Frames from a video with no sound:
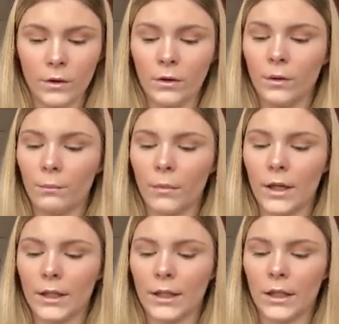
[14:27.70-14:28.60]
My
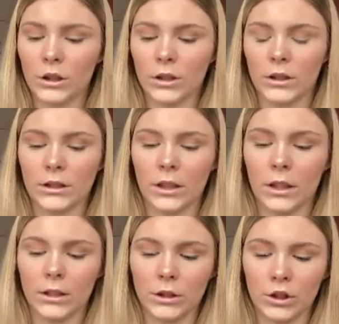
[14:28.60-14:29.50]
collection concealer is
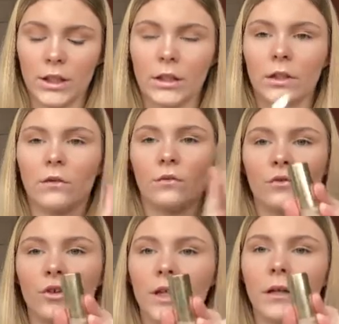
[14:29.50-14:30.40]
in the shade
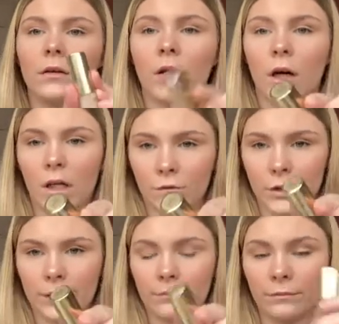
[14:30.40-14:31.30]
Free Ivory.
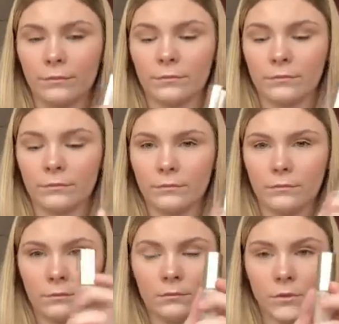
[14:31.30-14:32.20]

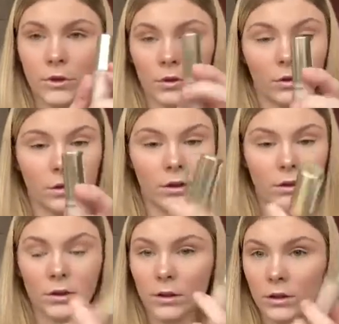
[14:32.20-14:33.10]
It's
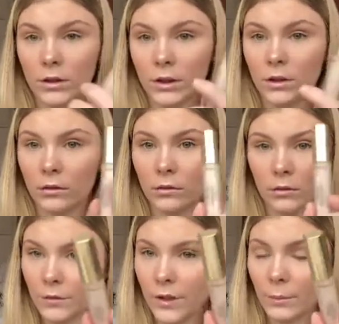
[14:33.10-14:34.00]
good concealer. I
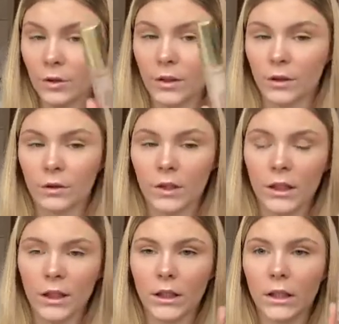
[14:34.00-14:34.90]
recommend you get it. You can get it
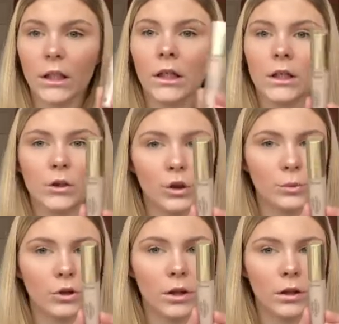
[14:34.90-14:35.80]
in
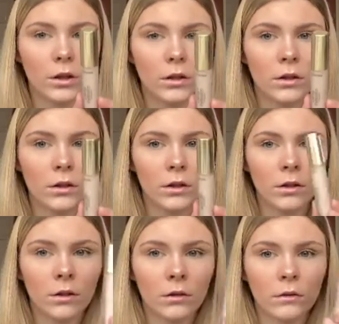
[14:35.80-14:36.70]
Superdrug.
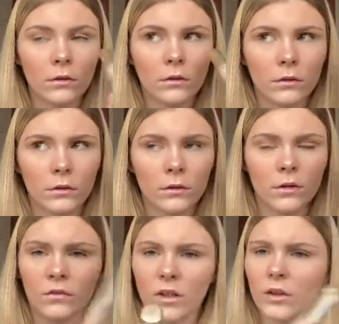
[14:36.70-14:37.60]
And
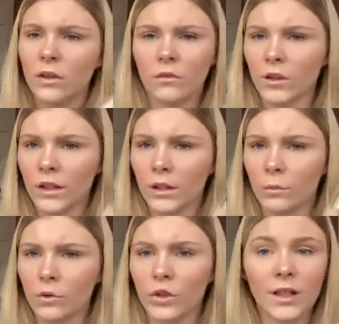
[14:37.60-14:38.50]
I don't know if you can get it in
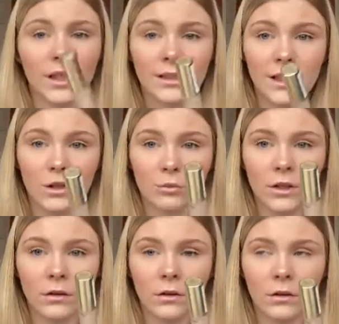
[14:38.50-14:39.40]
Boots. You can get it in
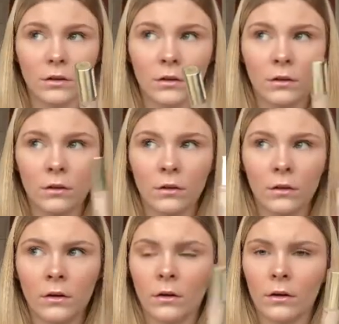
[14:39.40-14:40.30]
Sainsbury's.
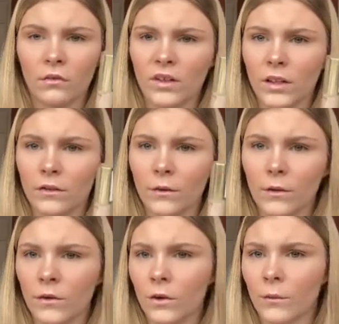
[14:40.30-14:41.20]
I think that's it. I don't
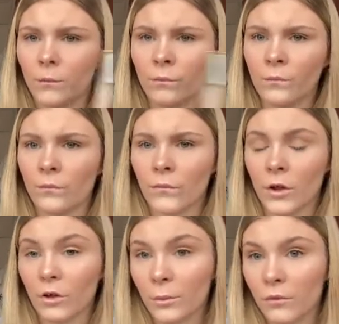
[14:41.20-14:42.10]
know.
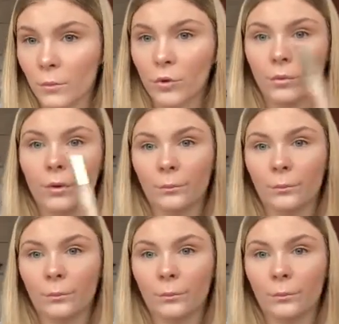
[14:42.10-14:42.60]
Correct me if I'm wrong, but